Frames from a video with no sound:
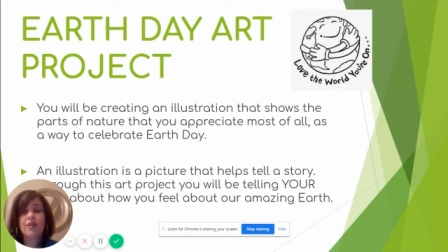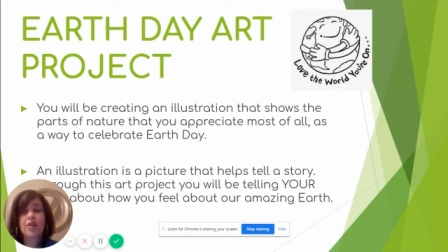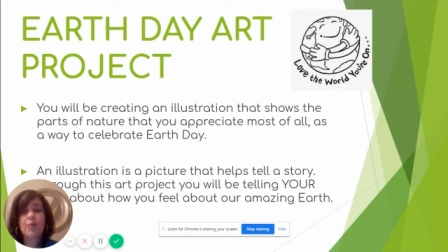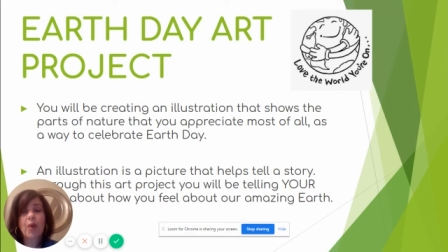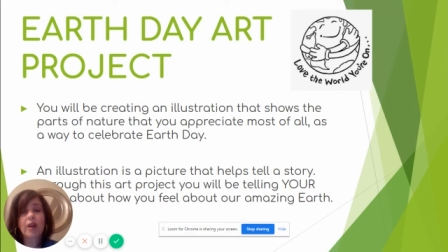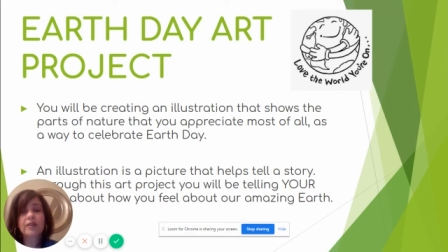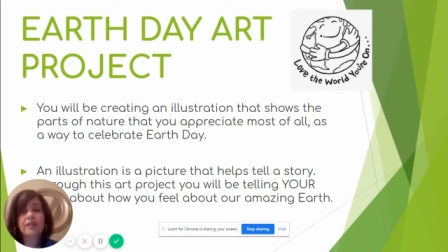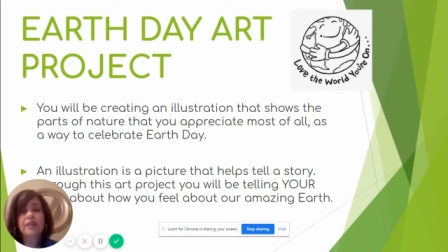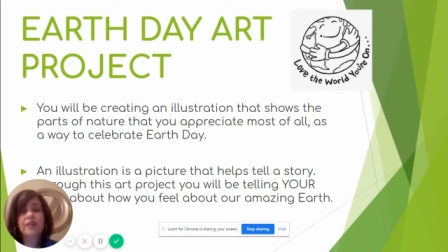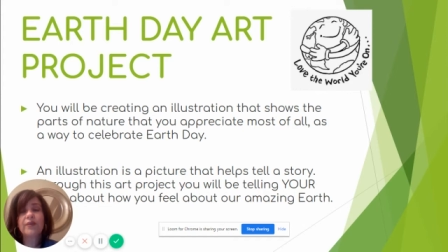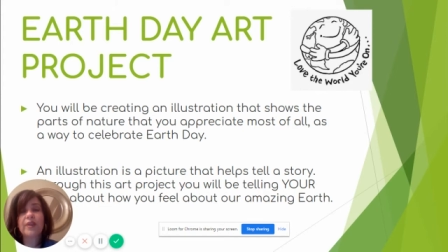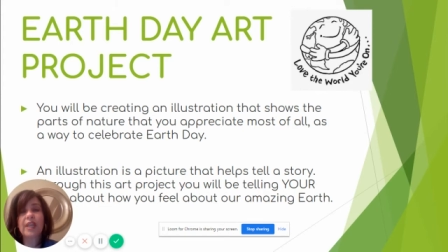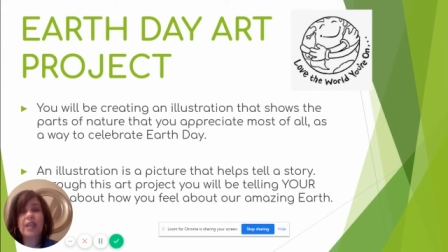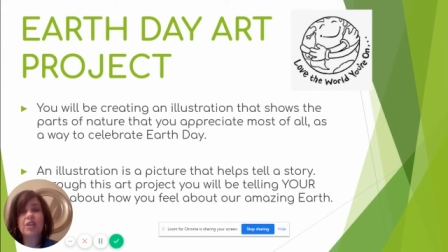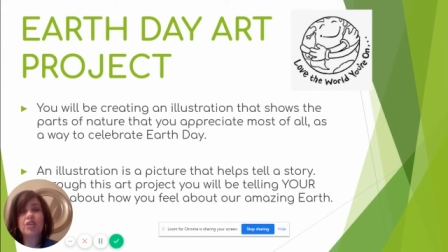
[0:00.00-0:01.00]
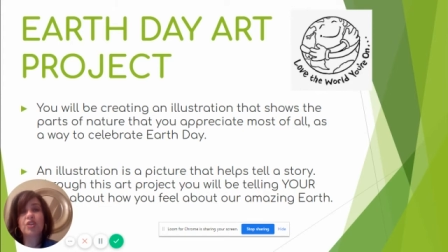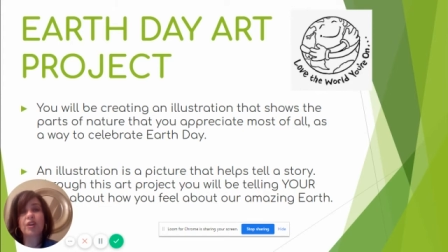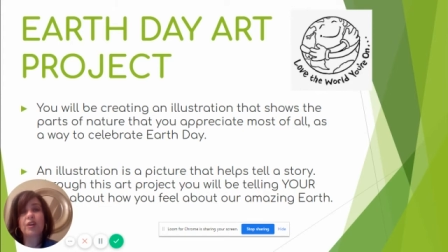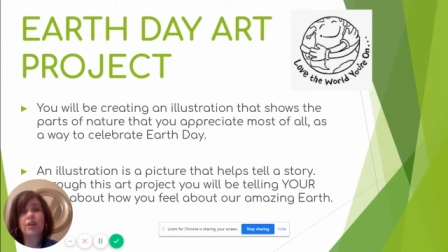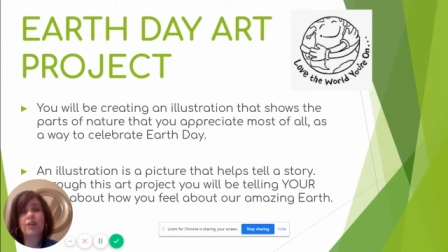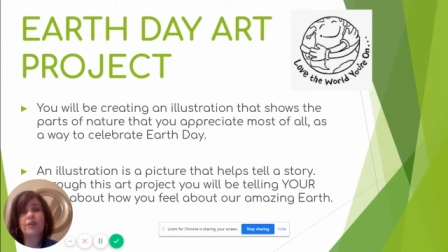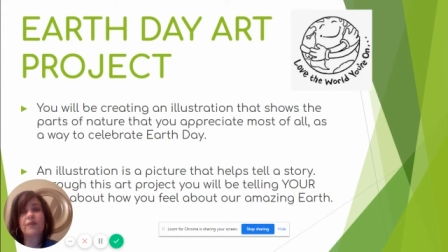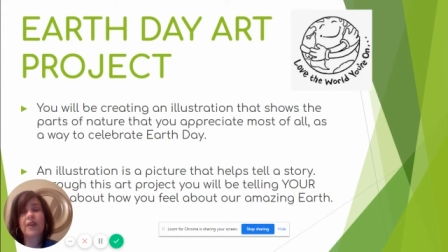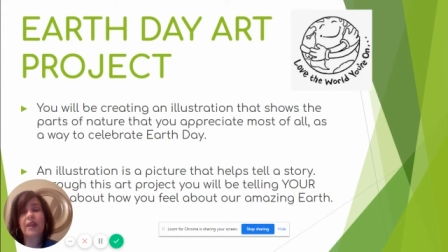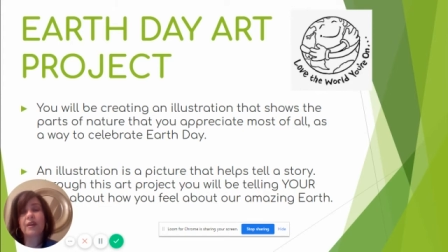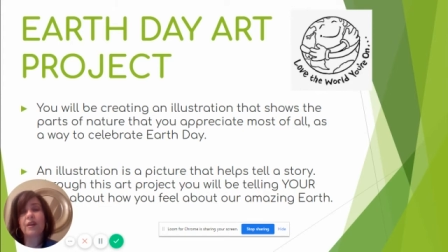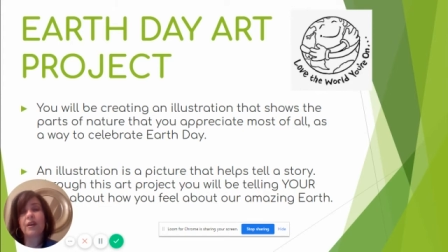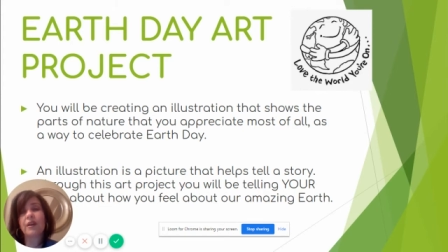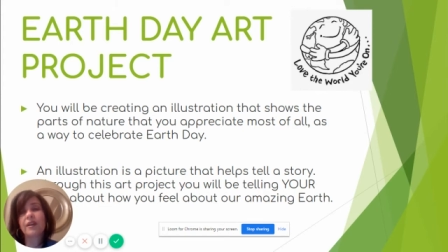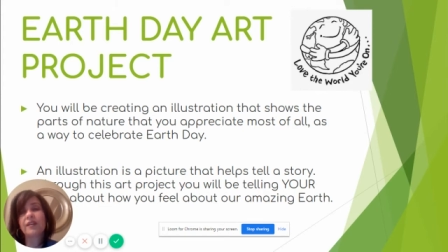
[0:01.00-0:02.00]
the parts of nature
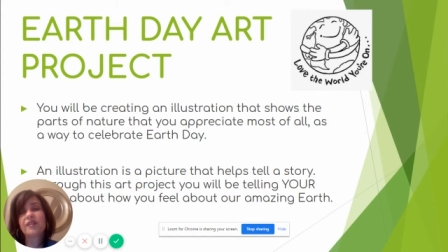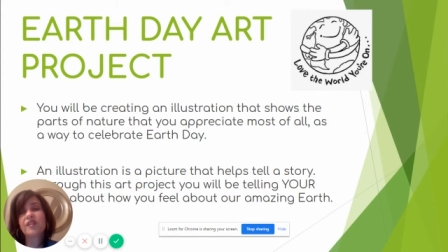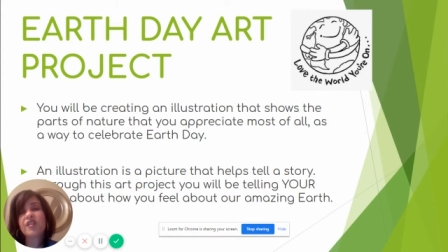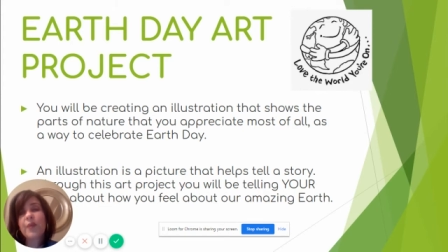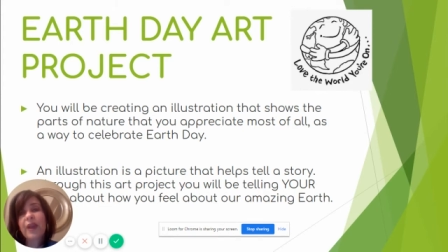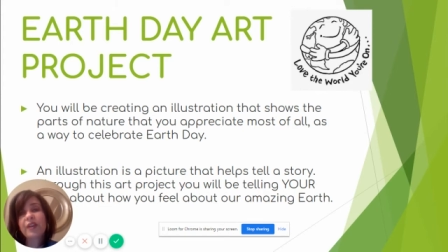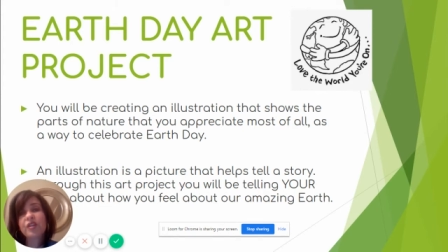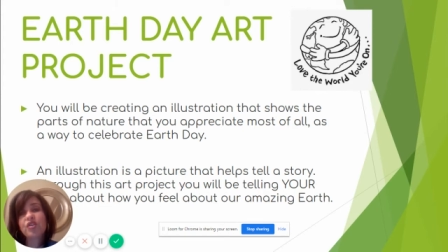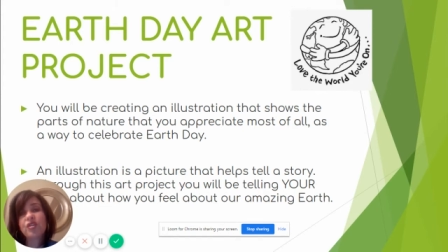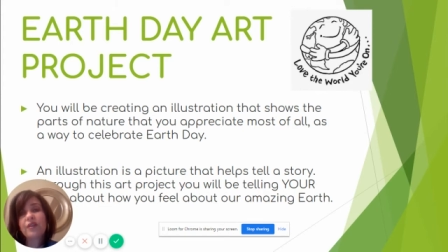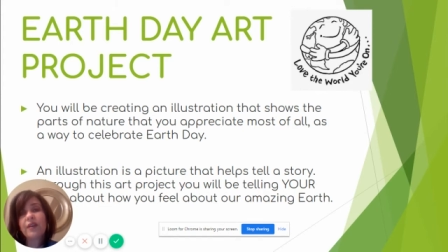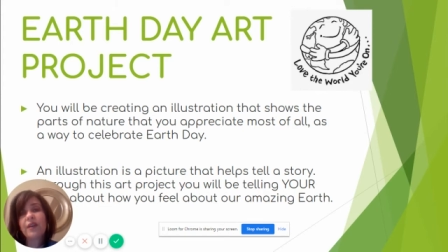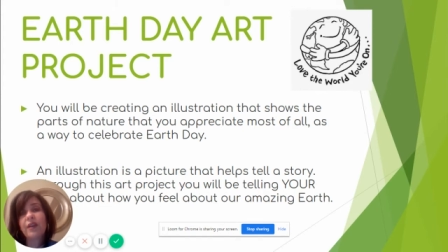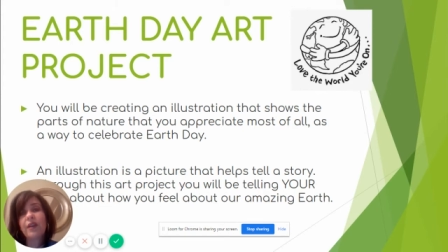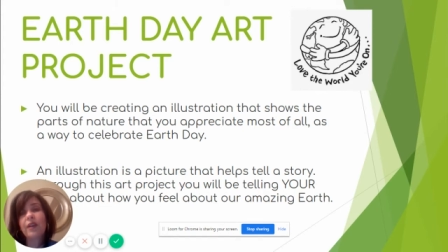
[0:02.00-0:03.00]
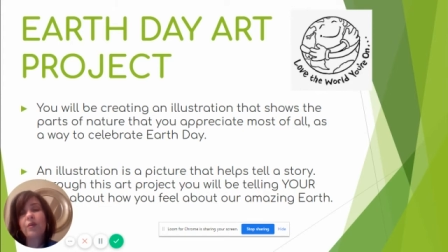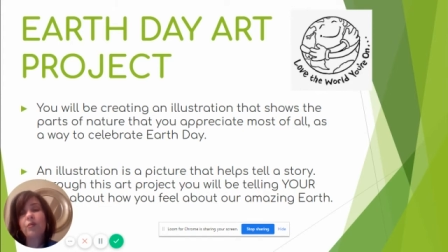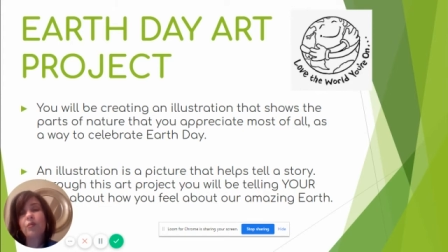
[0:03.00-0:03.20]
that are especially